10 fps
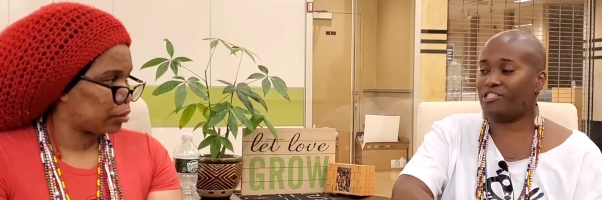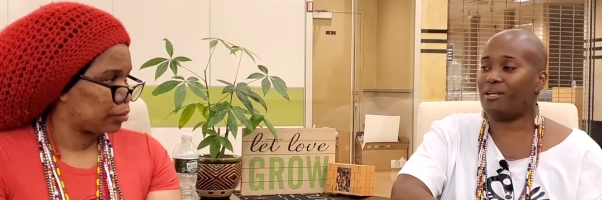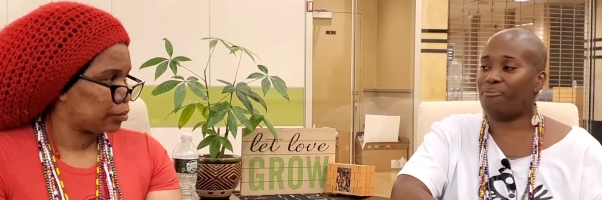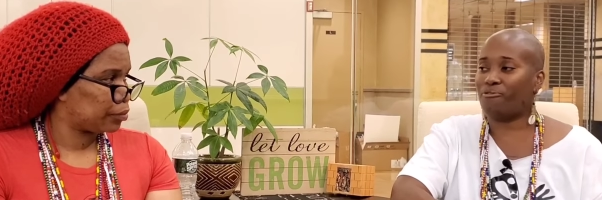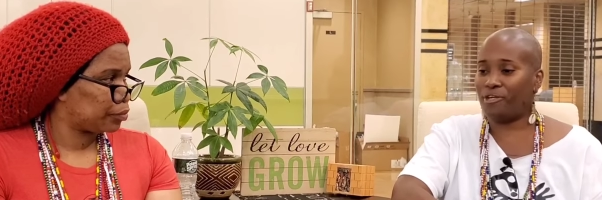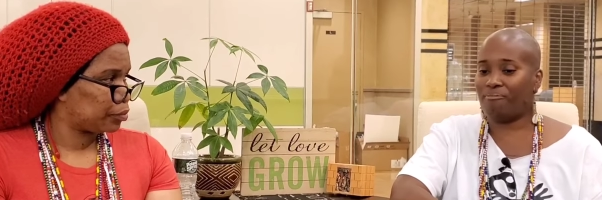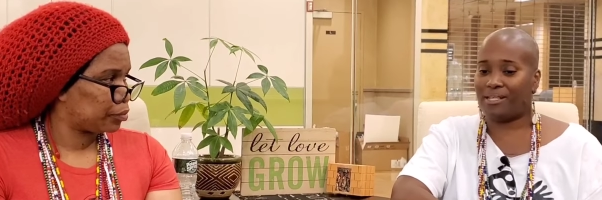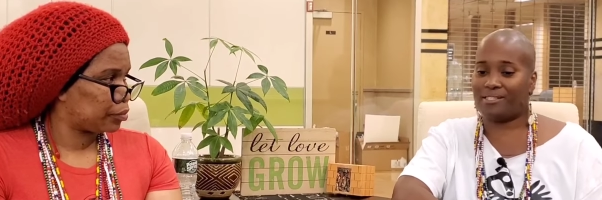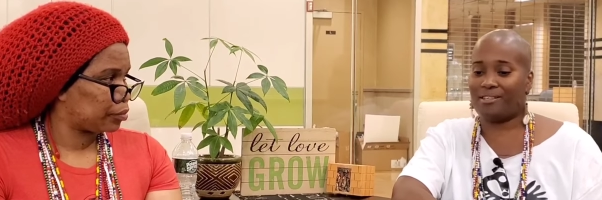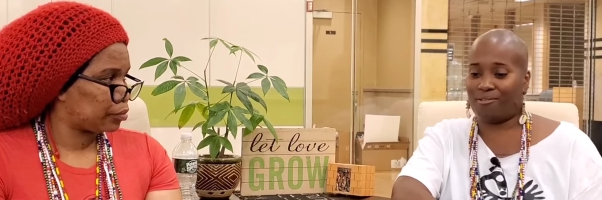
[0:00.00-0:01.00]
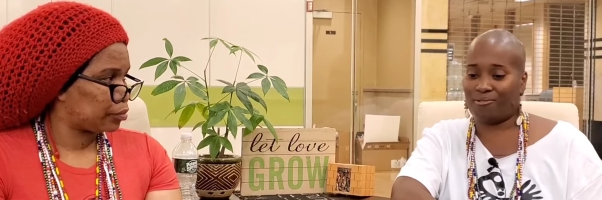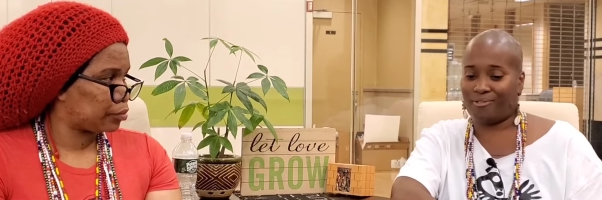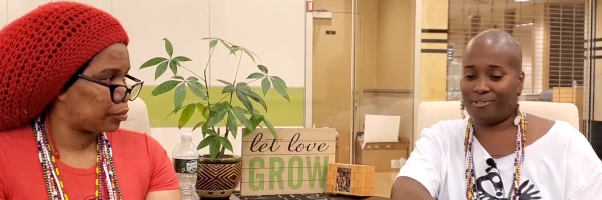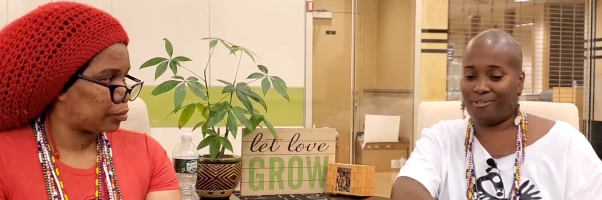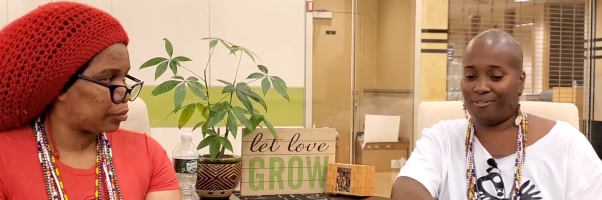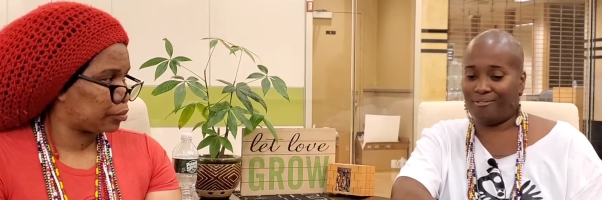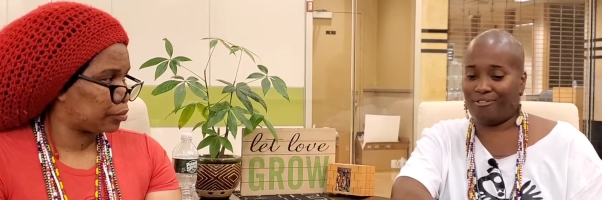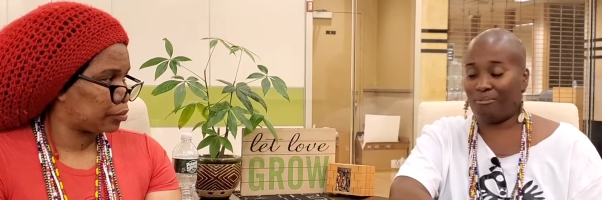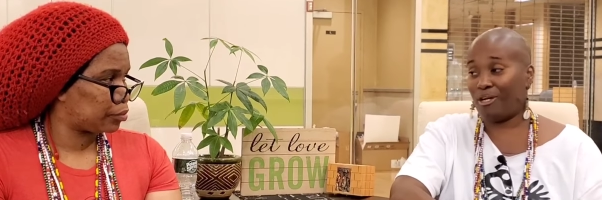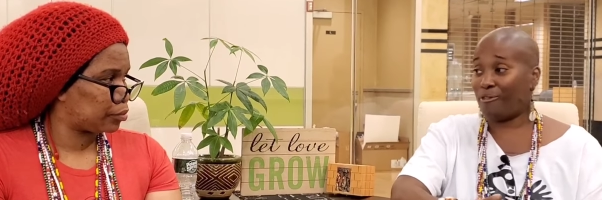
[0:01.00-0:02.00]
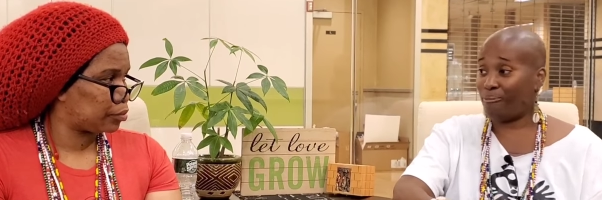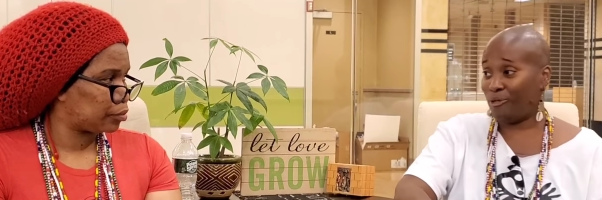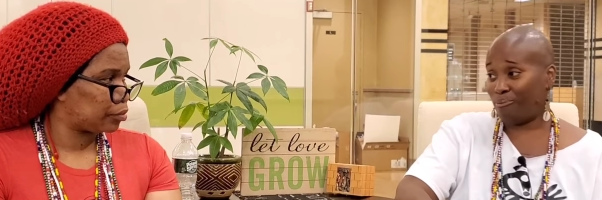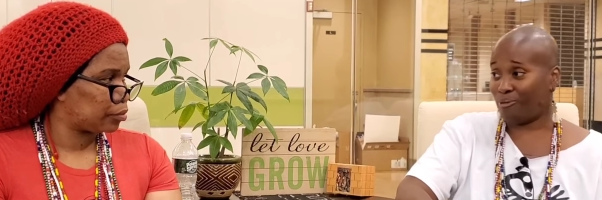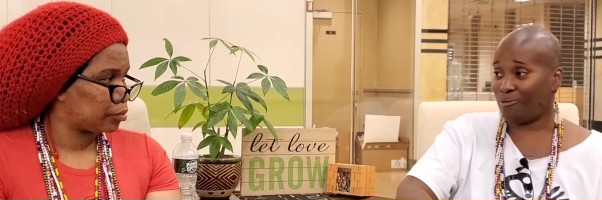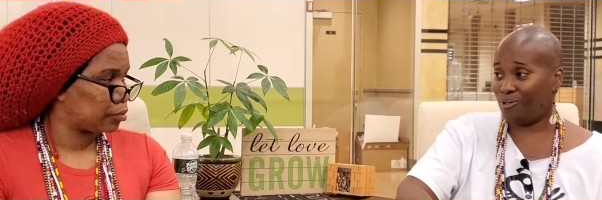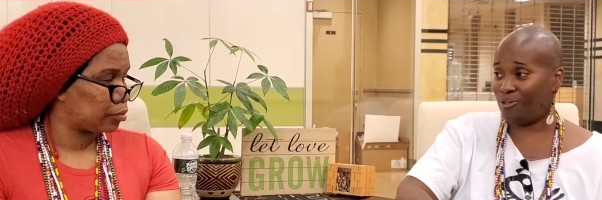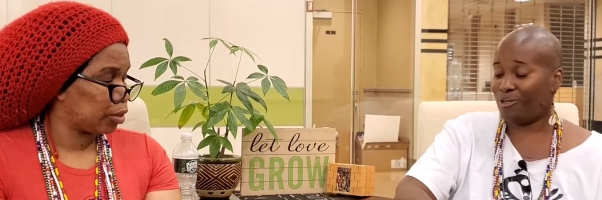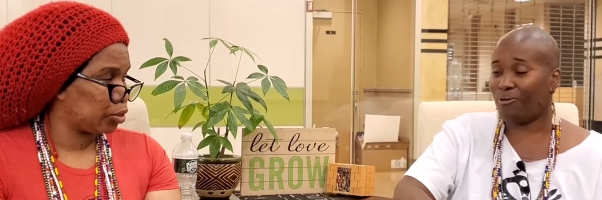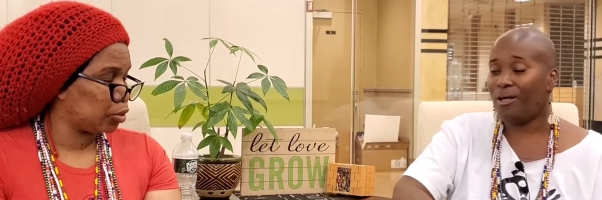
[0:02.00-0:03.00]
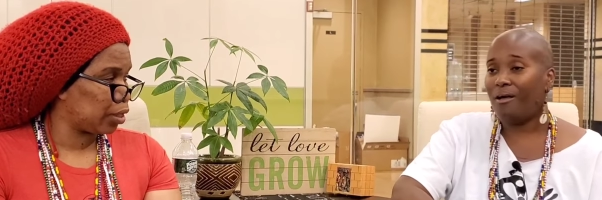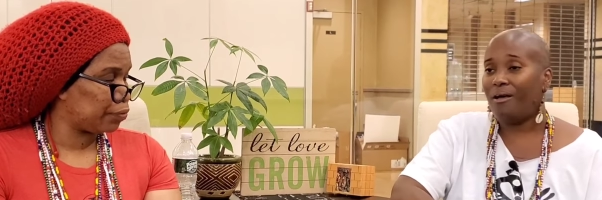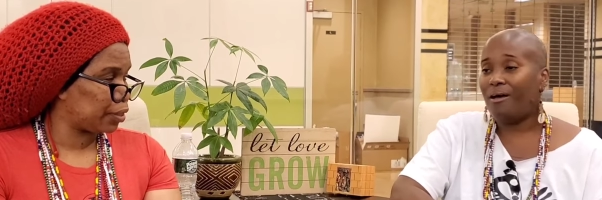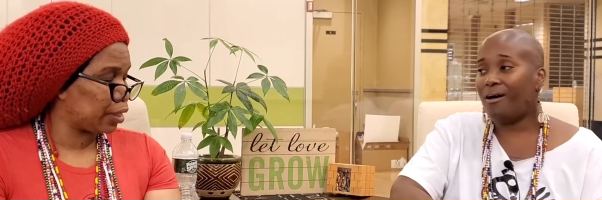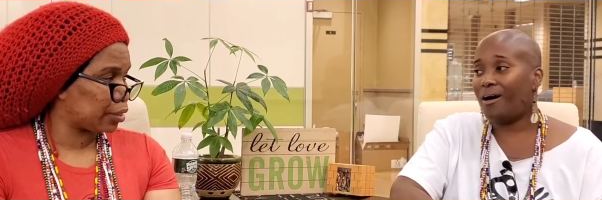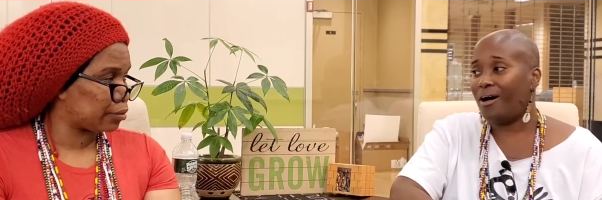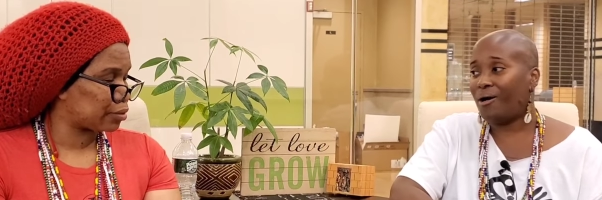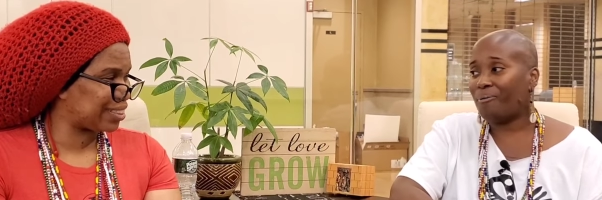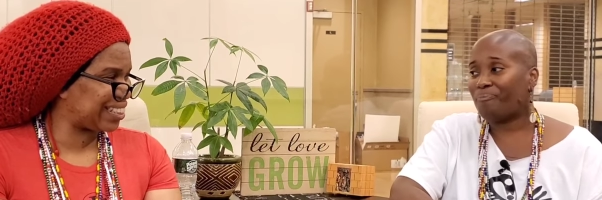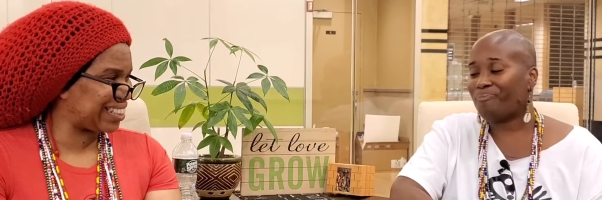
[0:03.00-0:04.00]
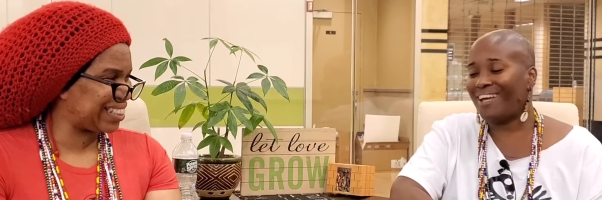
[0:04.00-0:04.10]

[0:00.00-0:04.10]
Speaker 1: is separate myself from other people. You know, you know, for that. Um,